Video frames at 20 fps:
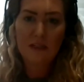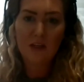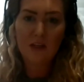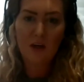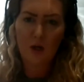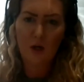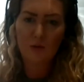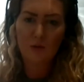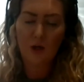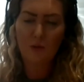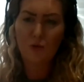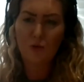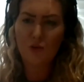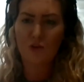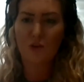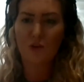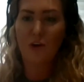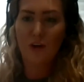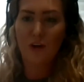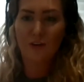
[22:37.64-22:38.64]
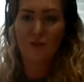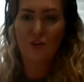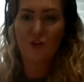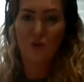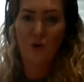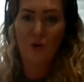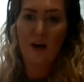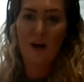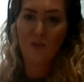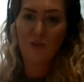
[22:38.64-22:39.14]
I, I wasn't kind of
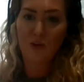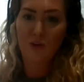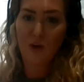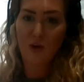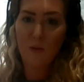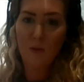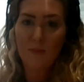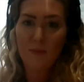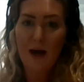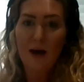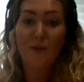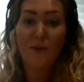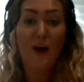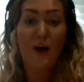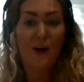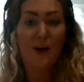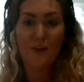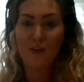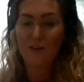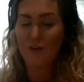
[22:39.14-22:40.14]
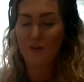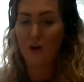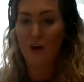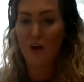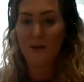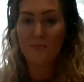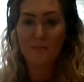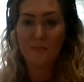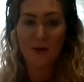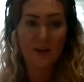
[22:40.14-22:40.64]
sure how to go about that at the
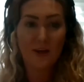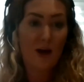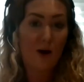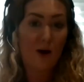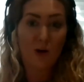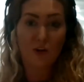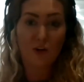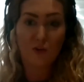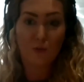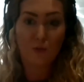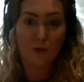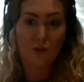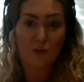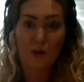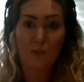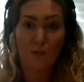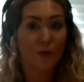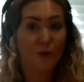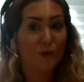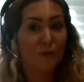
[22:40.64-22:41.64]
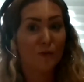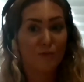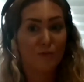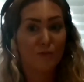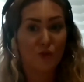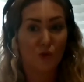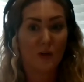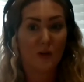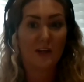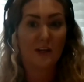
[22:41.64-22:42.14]
time, but now I just wish I would have
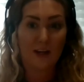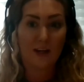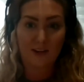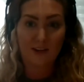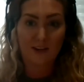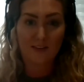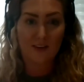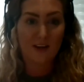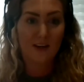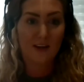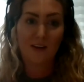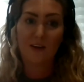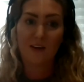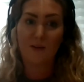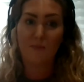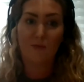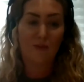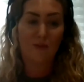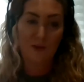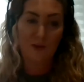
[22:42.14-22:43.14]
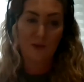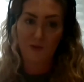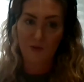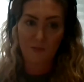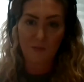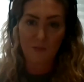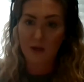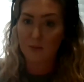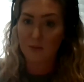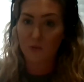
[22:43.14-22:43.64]
joined LinkedIn and found
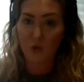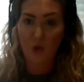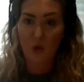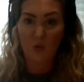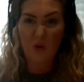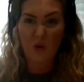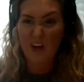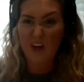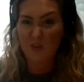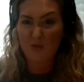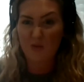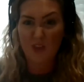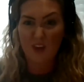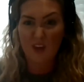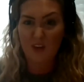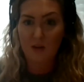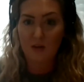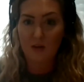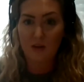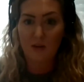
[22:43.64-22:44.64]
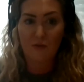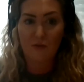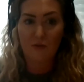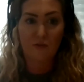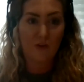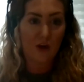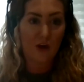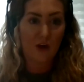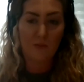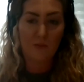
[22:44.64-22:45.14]
some people that worked within the
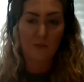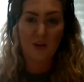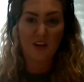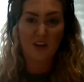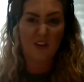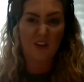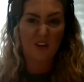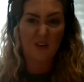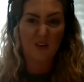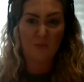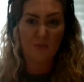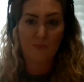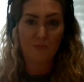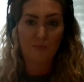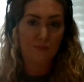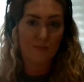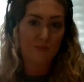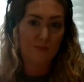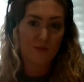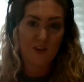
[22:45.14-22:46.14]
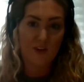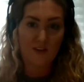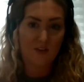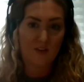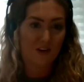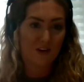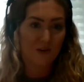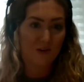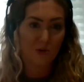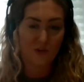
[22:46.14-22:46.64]
firm in the
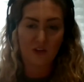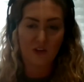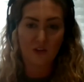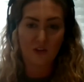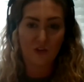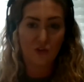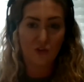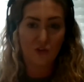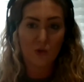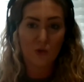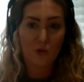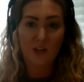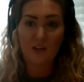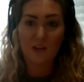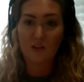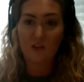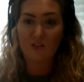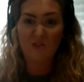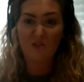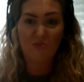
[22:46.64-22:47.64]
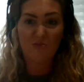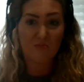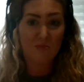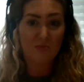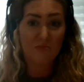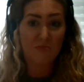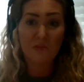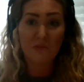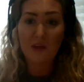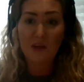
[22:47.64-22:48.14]
city I wanted to join in and
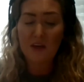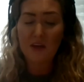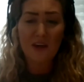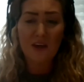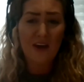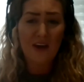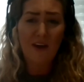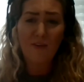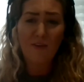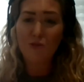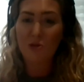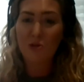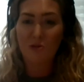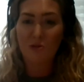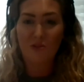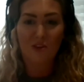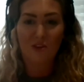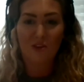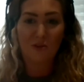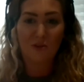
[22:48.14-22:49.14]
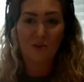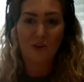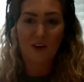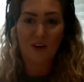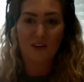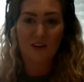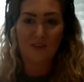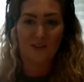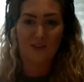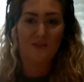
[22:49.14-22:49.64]
everyone's so
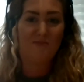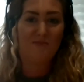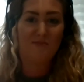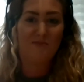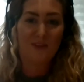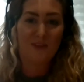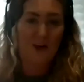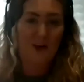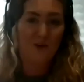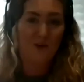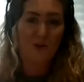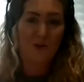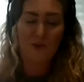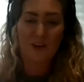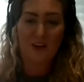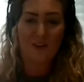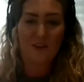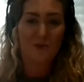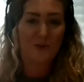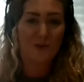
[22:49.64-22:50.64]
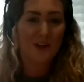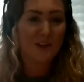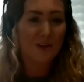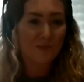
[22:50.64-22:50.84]
nice and honest when you